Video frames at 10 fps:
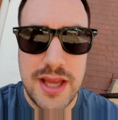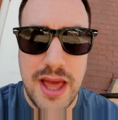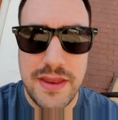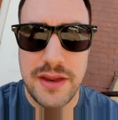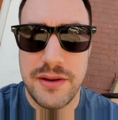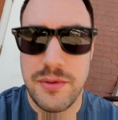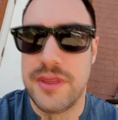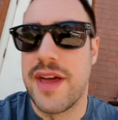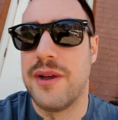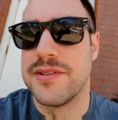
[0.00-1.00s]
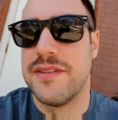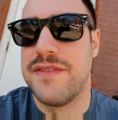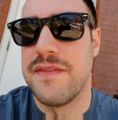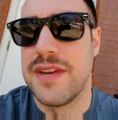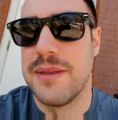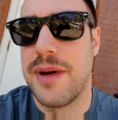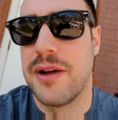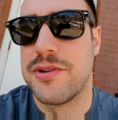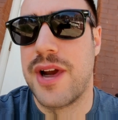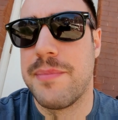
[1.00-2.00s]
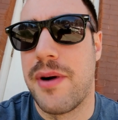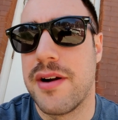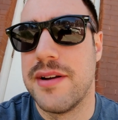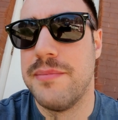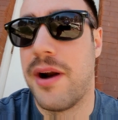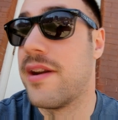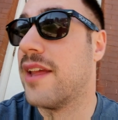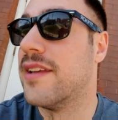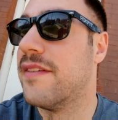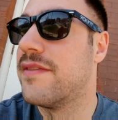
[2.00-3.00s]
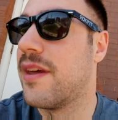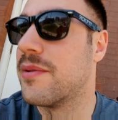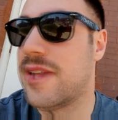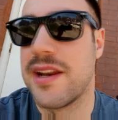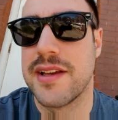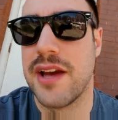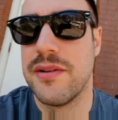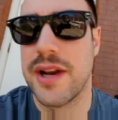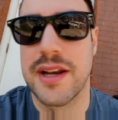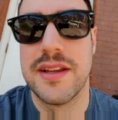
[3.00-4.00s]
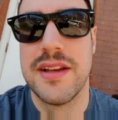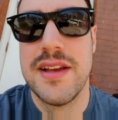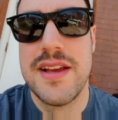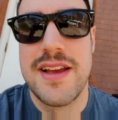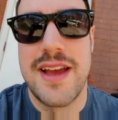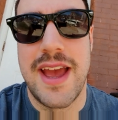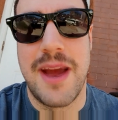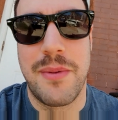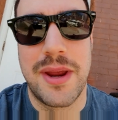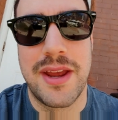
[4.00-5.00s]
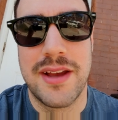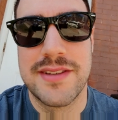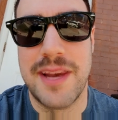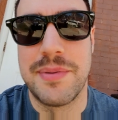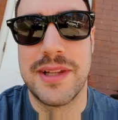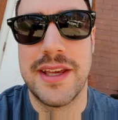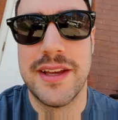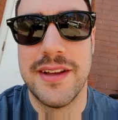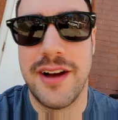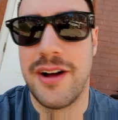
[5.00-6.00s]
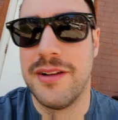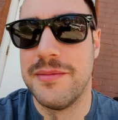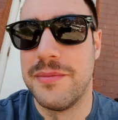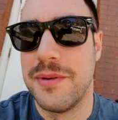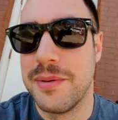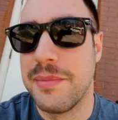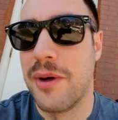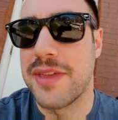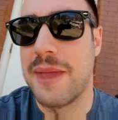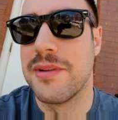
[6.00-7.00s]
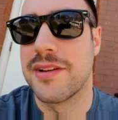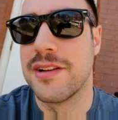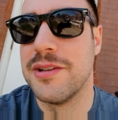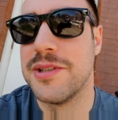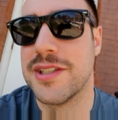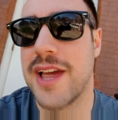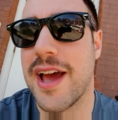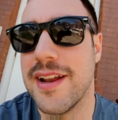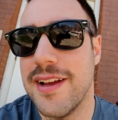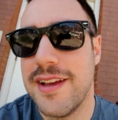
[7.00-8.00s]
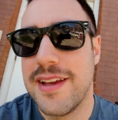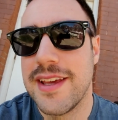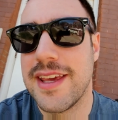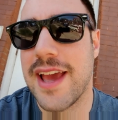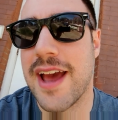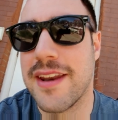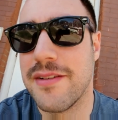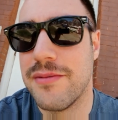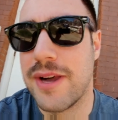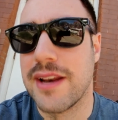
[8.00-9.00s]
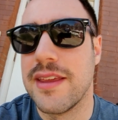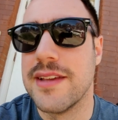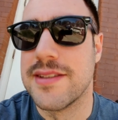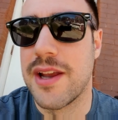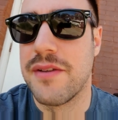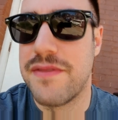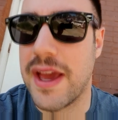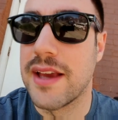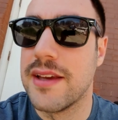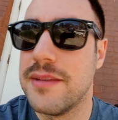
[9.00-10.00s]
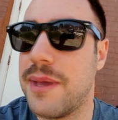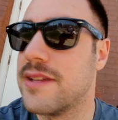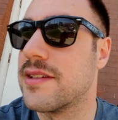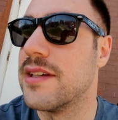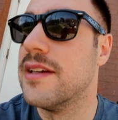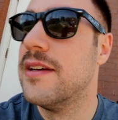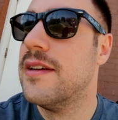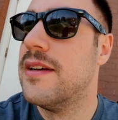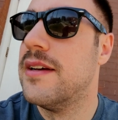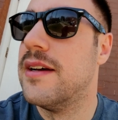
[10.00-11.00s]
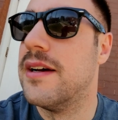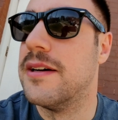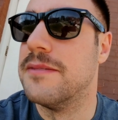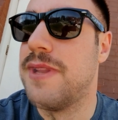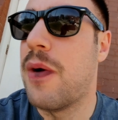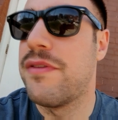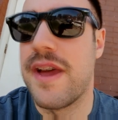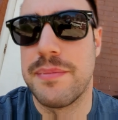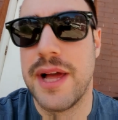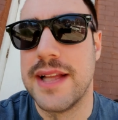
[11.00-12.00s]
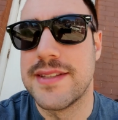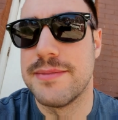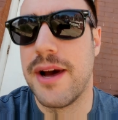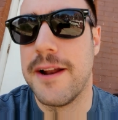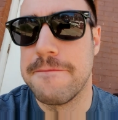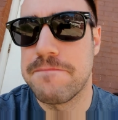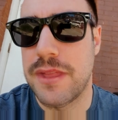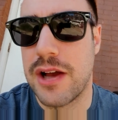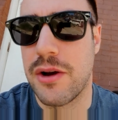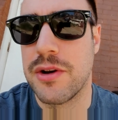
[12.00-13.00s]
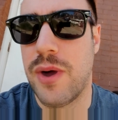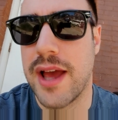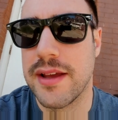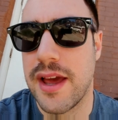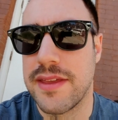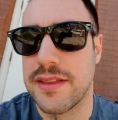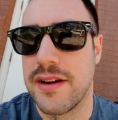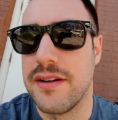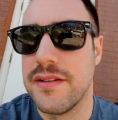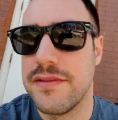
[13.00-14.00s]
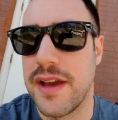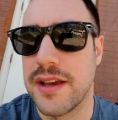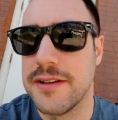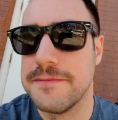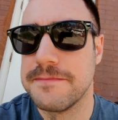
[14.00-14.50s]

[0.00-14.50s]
and a 1,015-pound trap bar deadlift that was kind of ghetto rigged. And we separately we both came to the conclusion that he had rigged these and they were fake, basically. Not with fake plates, but I'll go into why I think they're fake.